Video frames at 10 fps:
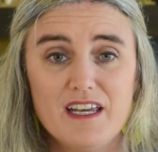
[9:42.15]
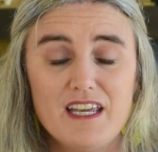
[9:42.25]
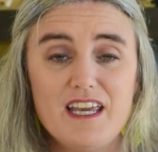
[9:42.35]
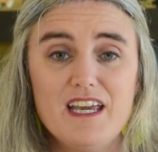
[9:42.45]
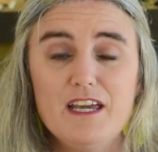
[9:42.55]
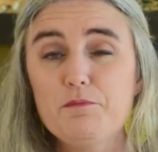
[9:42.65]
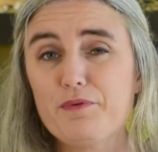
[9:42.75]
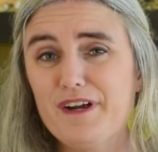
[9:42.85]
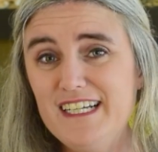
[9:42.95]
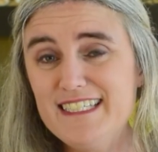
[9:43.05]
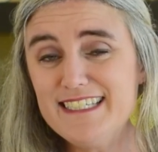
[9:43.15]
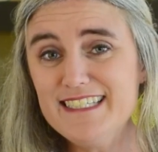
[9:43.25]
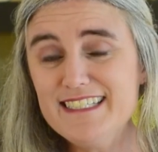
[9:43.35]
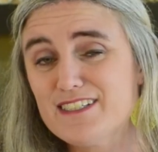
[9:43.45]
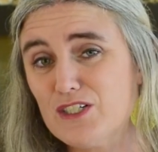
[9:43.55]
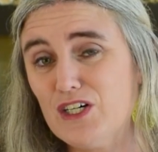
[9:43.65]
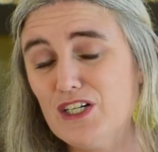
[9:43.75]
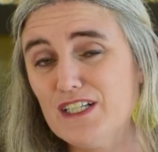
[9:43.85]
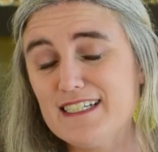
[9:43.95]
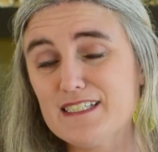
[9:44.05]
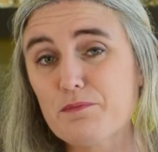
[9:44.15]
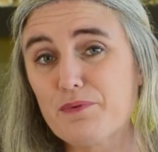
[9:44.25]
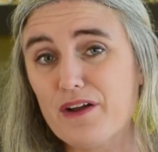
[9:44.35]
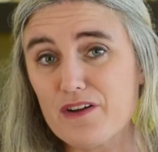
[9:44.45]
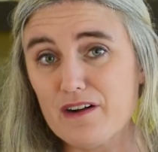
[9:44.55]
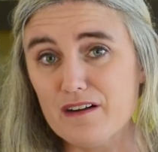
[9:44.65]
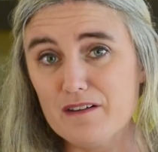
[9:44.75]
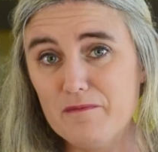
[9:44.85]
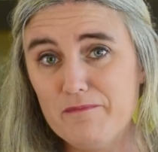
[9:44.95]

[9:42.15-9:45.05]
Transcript: He embraces Saul as a brother,